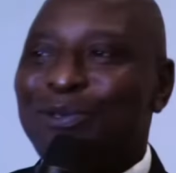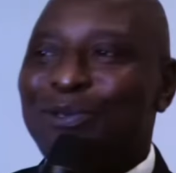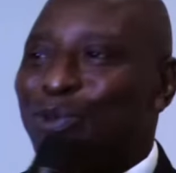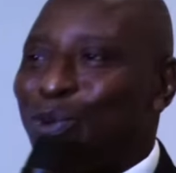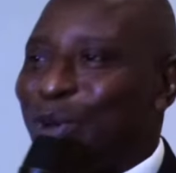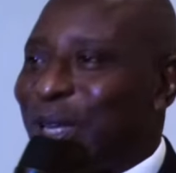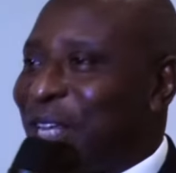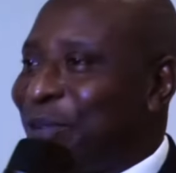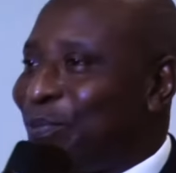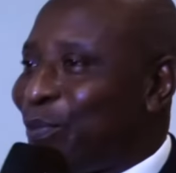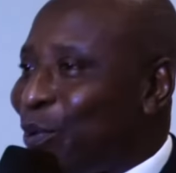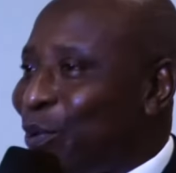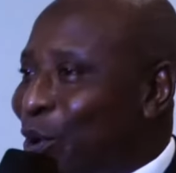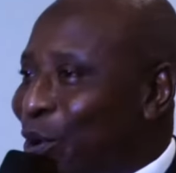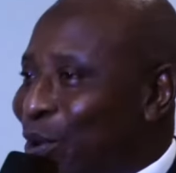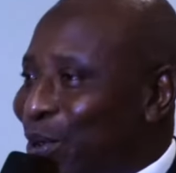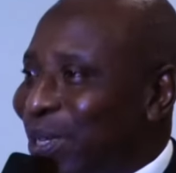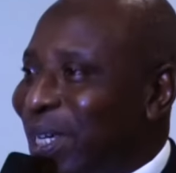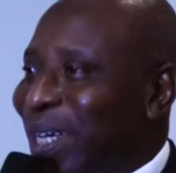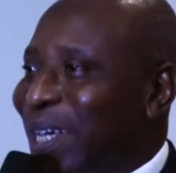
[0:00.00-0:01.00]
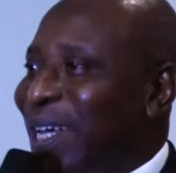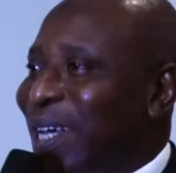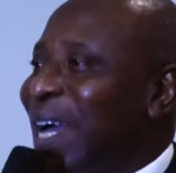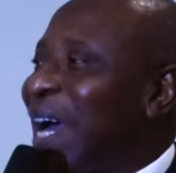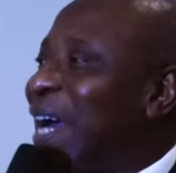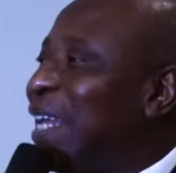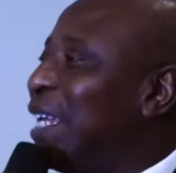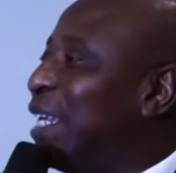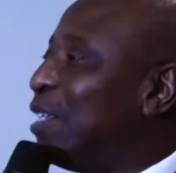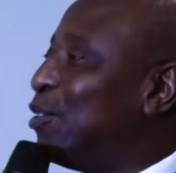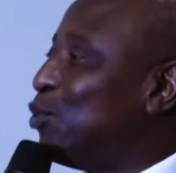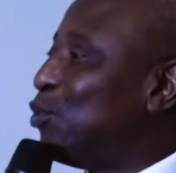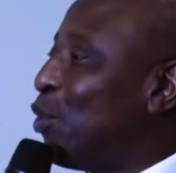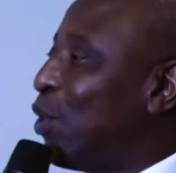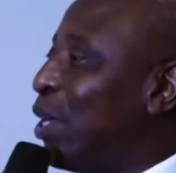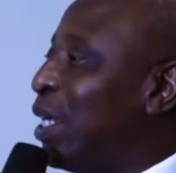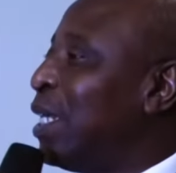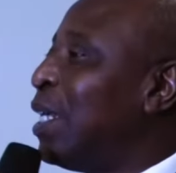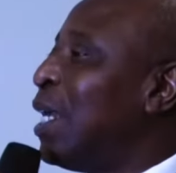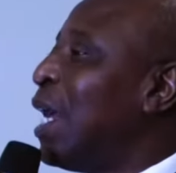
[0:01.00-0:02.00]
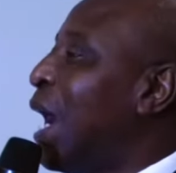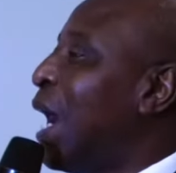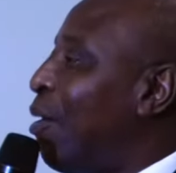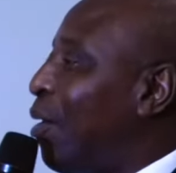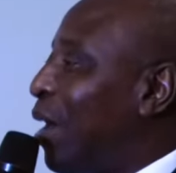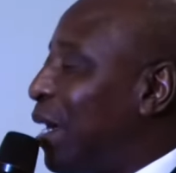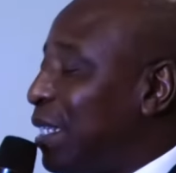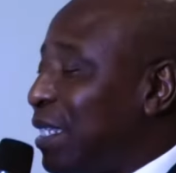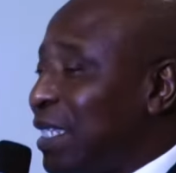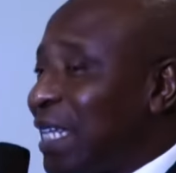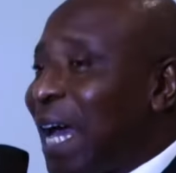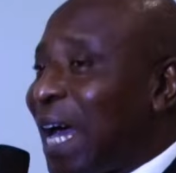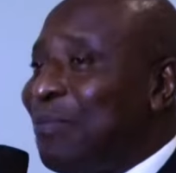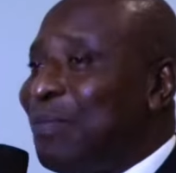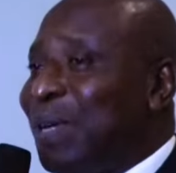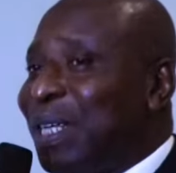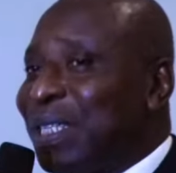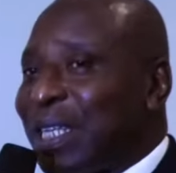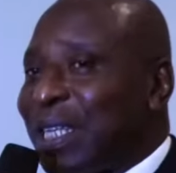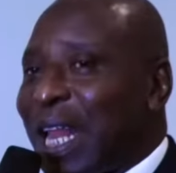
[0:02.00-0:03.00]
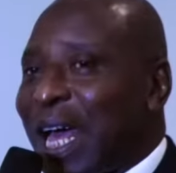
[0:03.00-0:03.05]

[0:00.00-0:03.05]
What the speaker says: to live long and enjoy our retirement